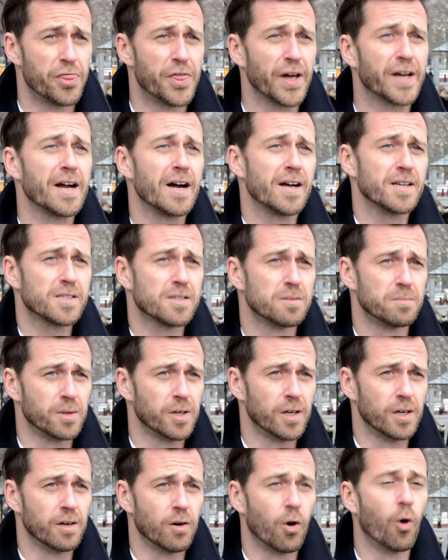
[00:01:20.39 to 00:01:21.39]
the
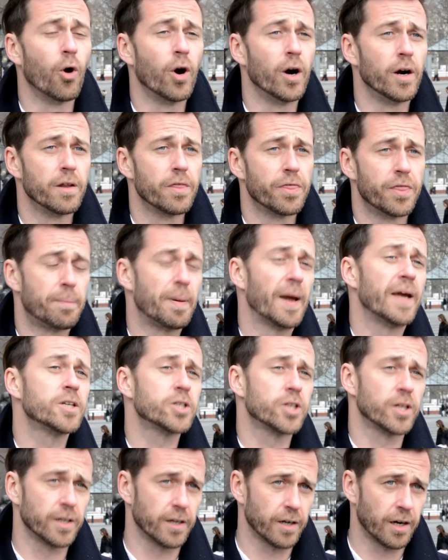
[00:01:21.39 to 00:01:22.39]
customer or the
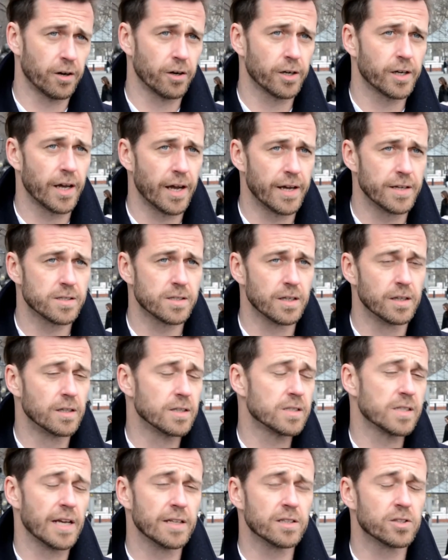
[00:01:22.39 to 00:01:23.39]
patient in our case in
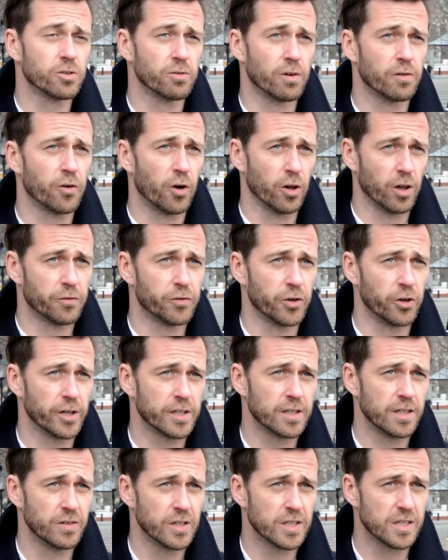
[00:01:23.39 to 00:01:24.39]
the center of all of your
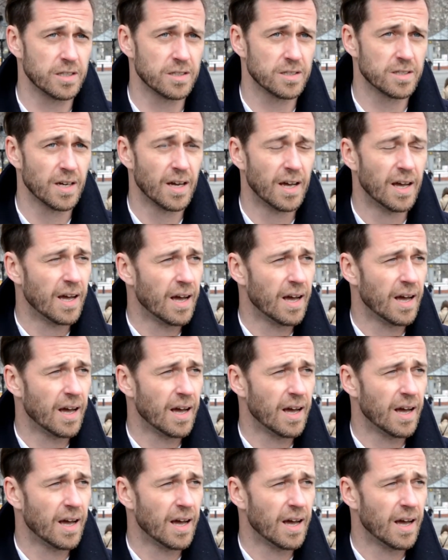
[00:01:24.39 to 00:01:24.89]
activities.